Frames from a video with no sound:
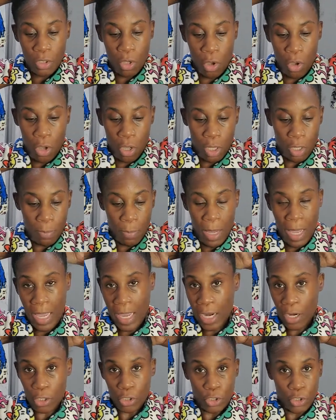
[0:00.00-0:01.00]
on my
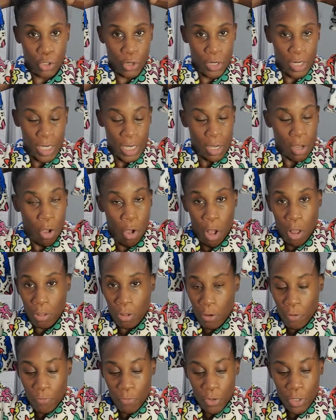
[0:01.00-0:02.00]
hair journey
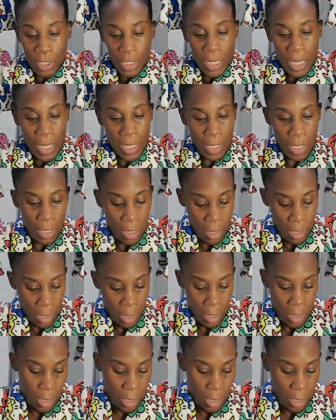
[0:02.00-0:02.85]
all over again.